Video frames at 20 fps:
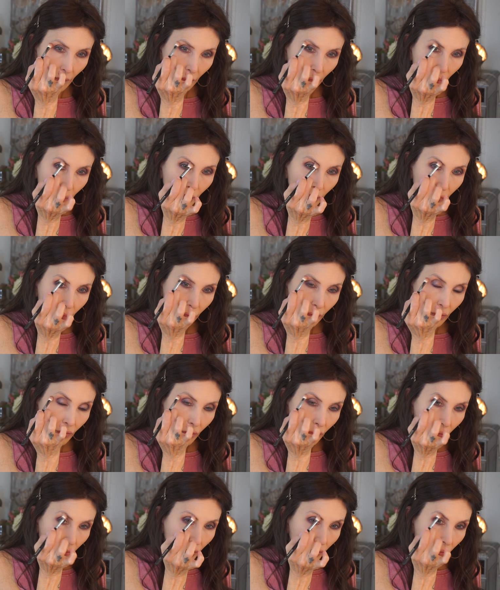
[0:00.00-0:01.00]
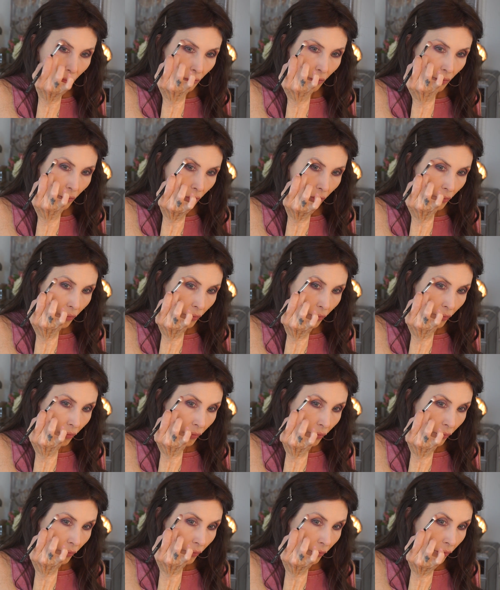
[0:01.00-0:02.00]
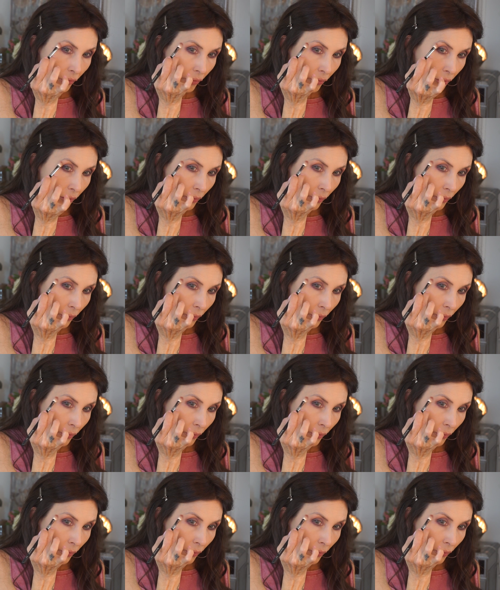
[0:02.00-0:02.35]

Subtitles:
Nobody speaks.